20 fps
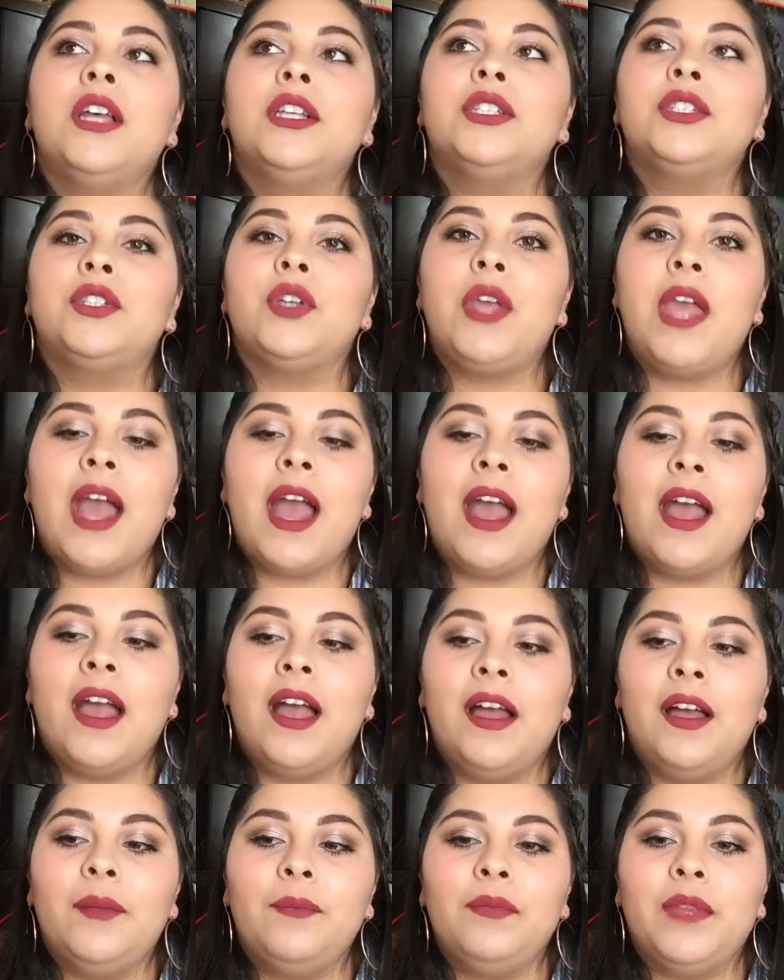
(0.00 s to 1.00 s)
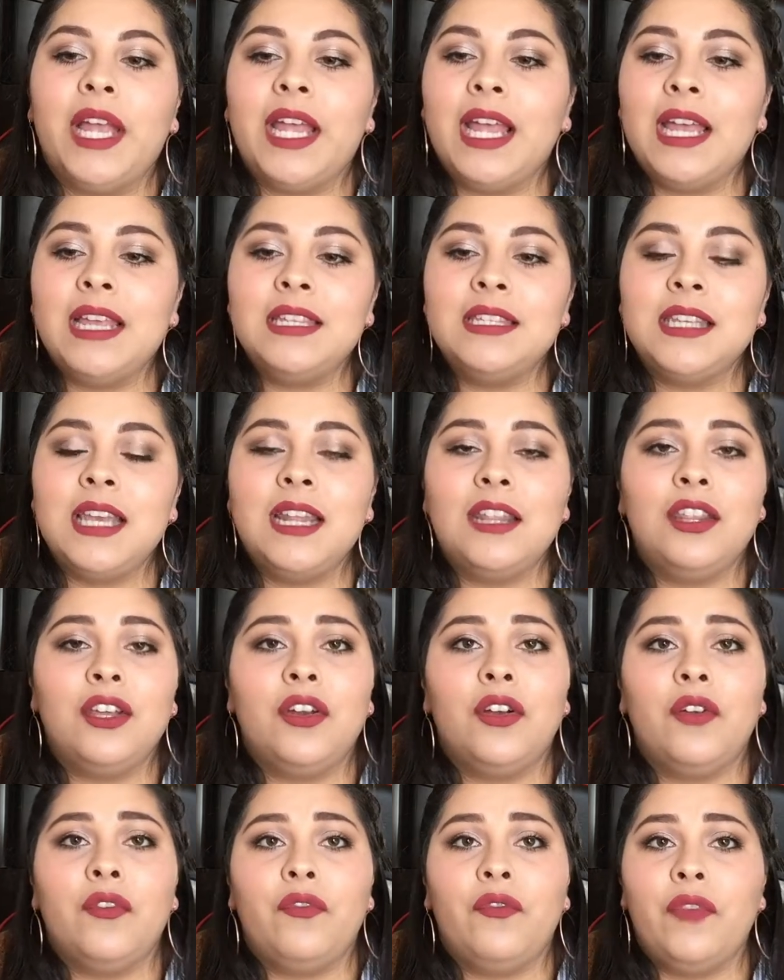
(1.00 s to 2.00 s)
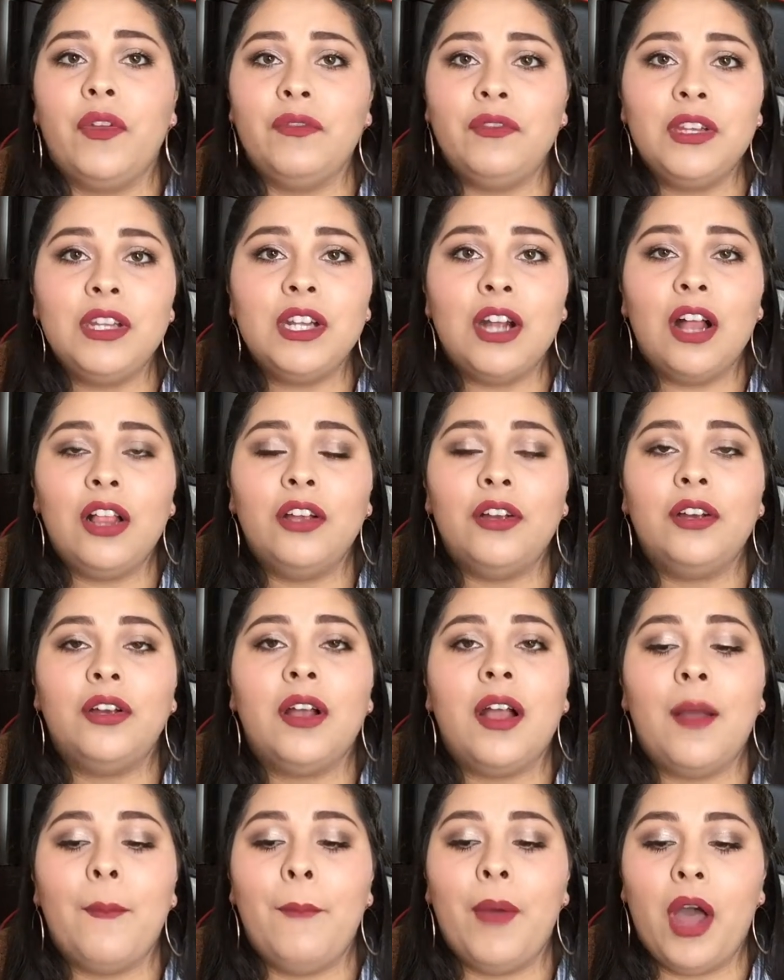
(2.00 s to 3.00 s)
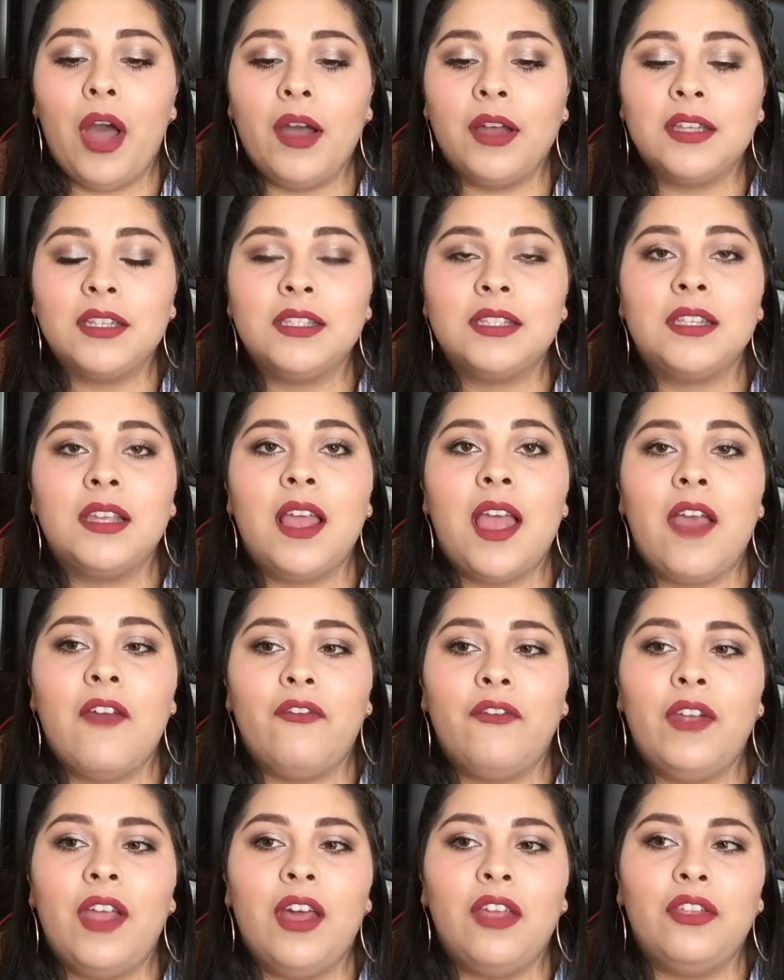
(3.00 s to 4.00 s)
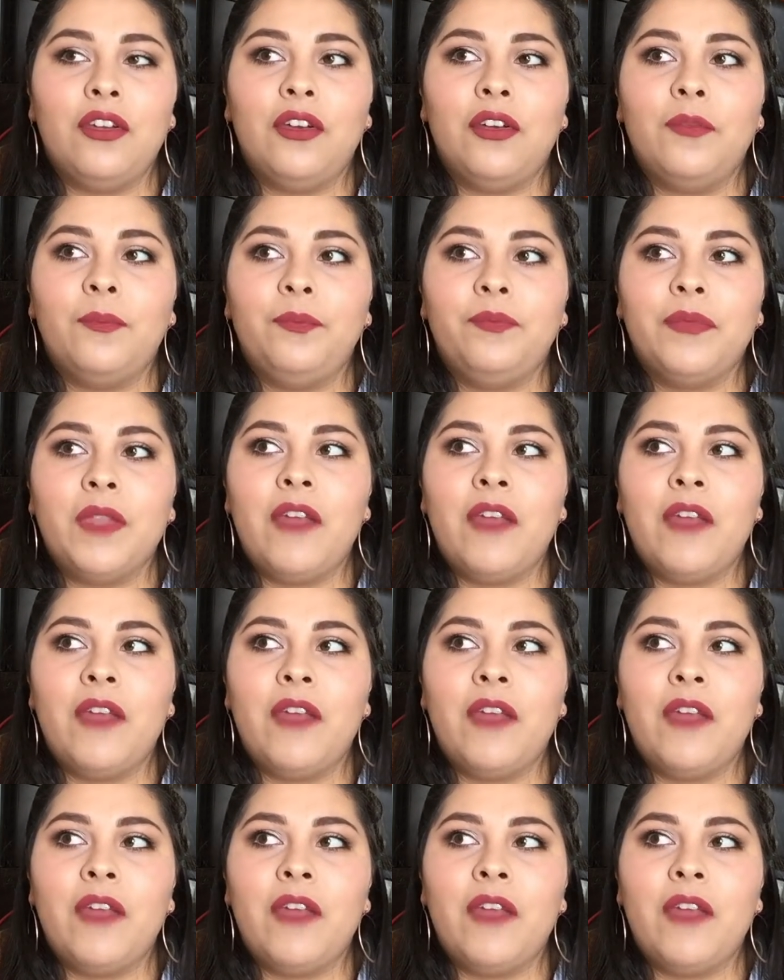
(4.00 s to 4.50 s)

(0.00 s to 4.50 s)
So yeah, like I said, they're $50 a box every other